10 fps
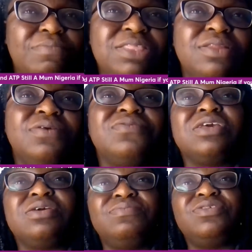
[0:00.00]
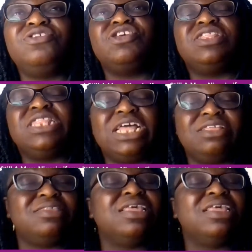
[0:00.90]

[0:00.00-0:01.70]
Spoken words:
method of circumcision, that